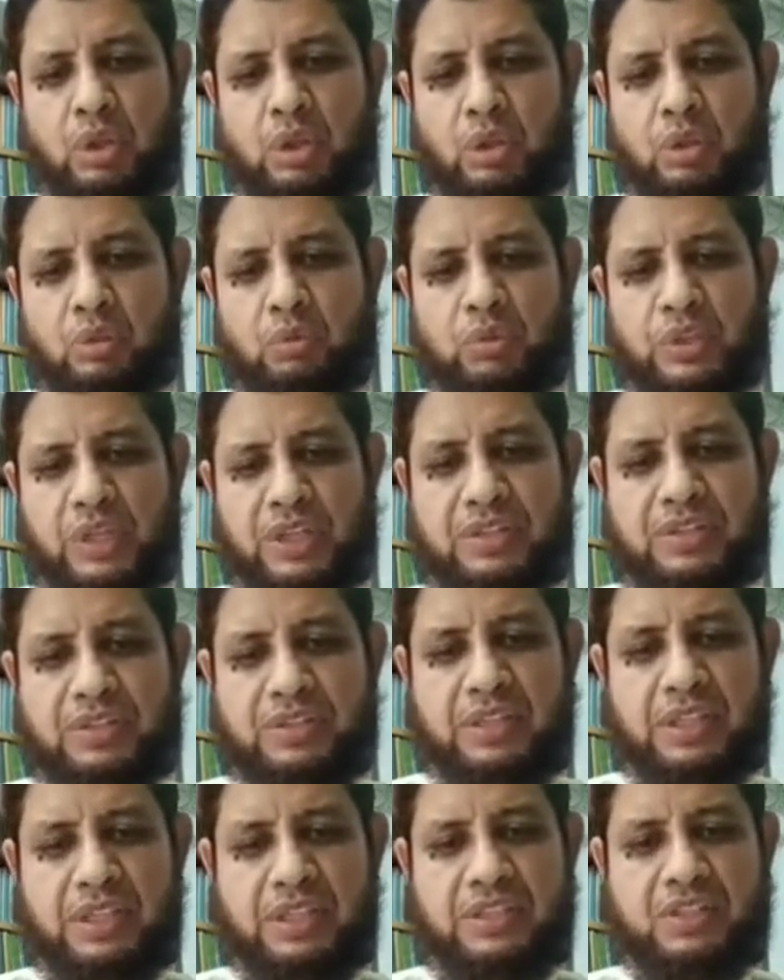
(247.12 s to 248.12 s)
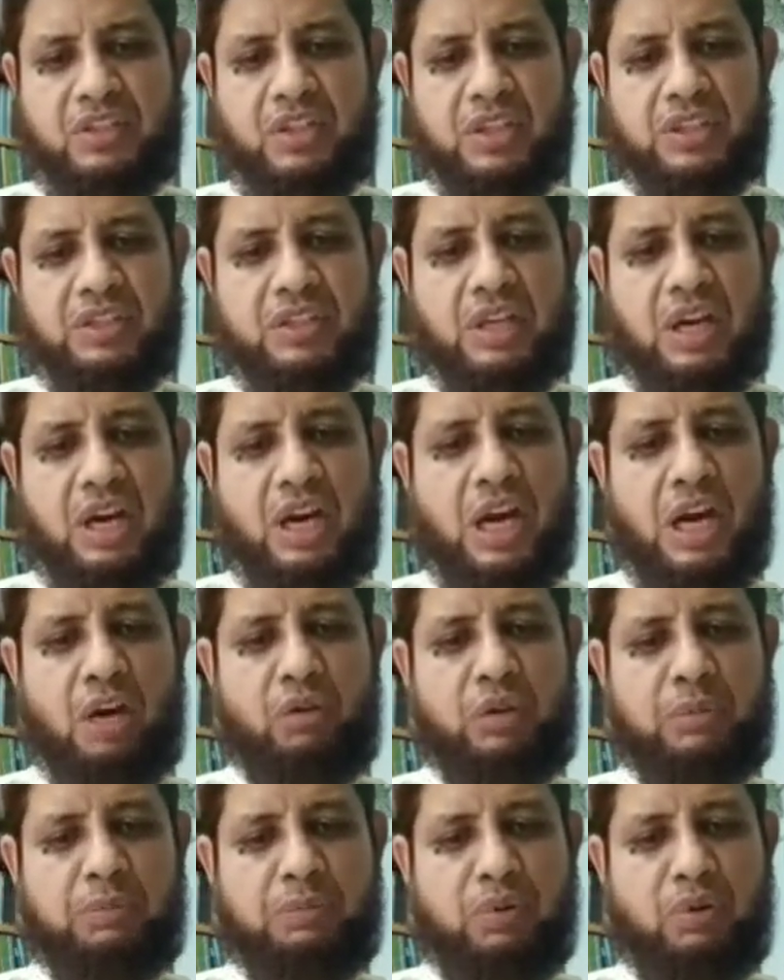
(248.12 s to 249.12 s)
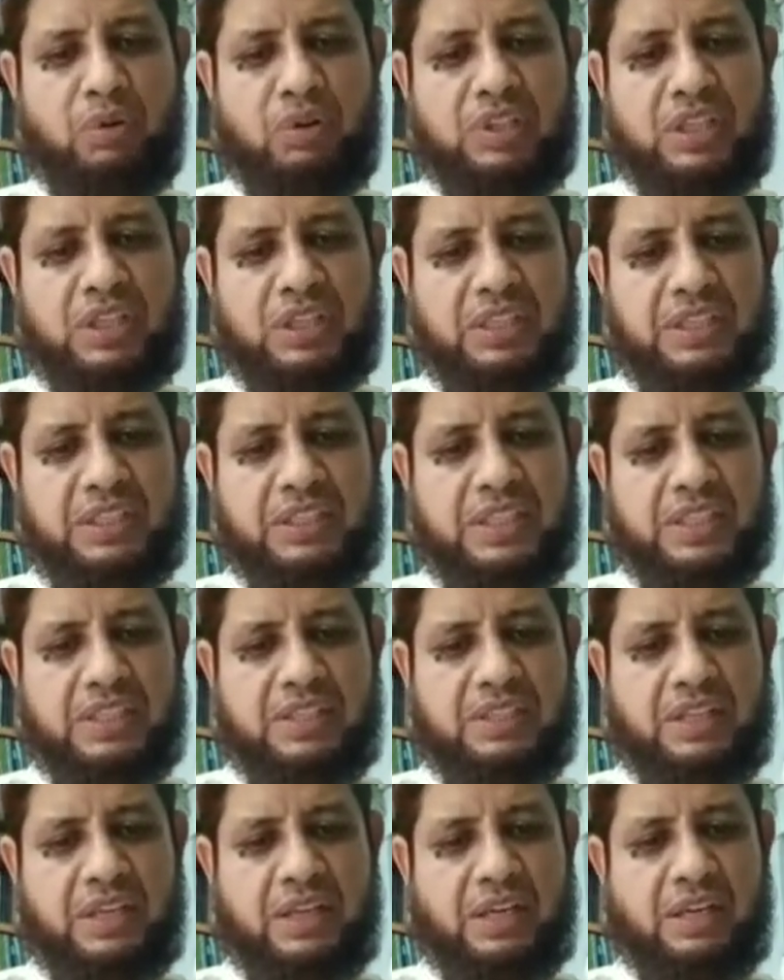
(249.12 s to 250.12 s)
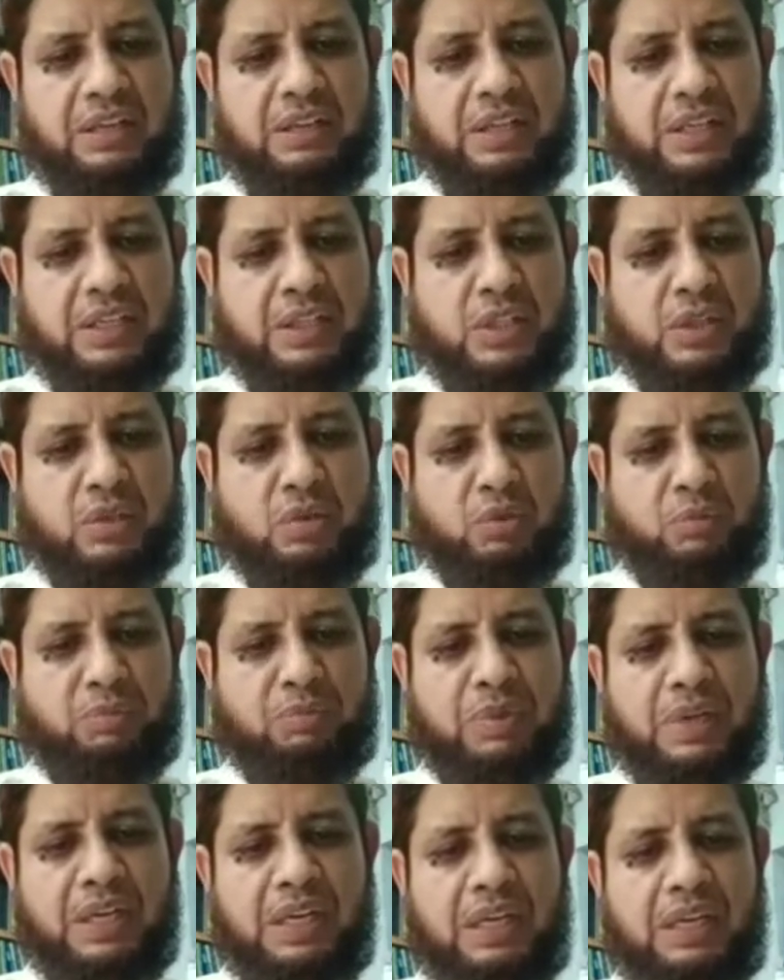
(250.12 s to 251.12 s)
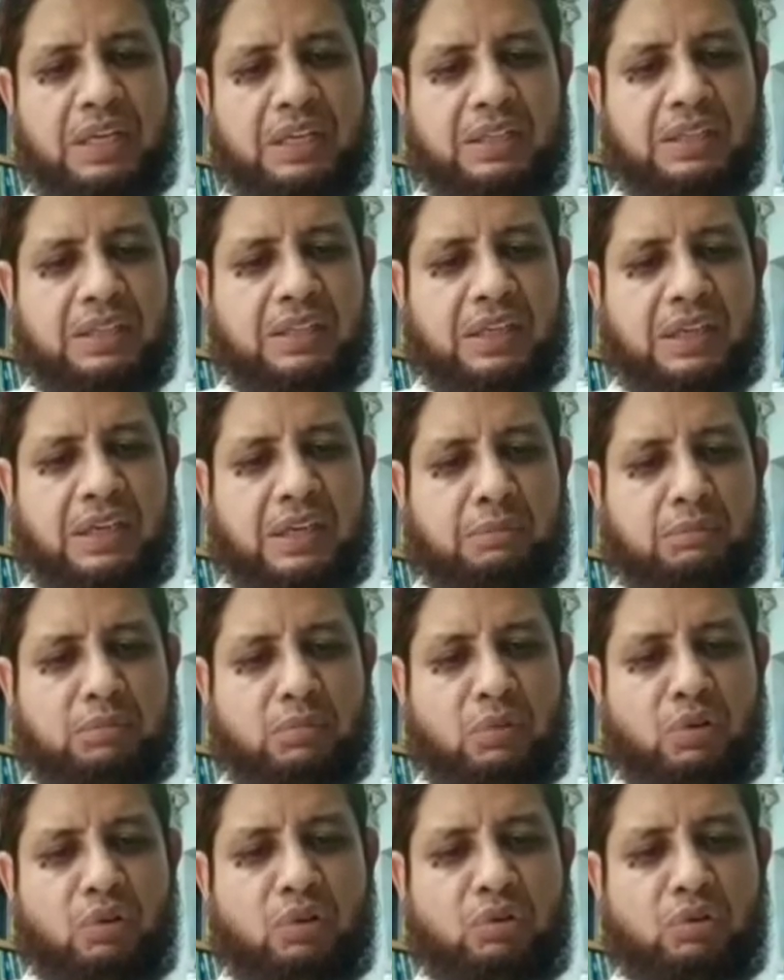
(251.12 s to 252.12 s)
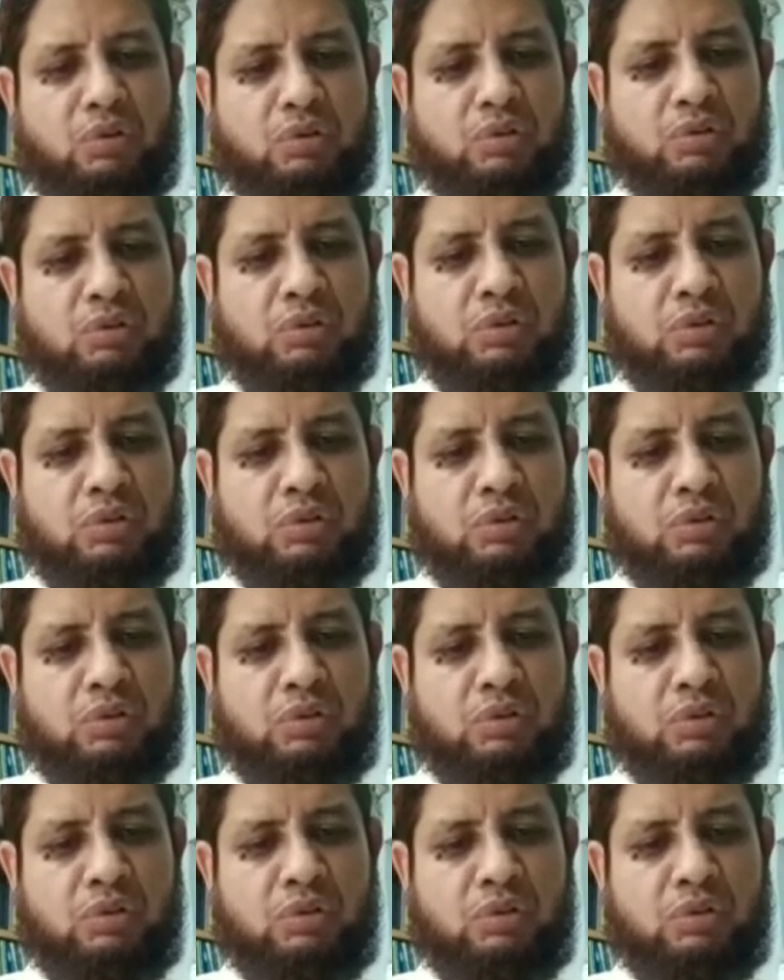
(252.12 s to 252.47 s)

we are seeing just how important it is to build a more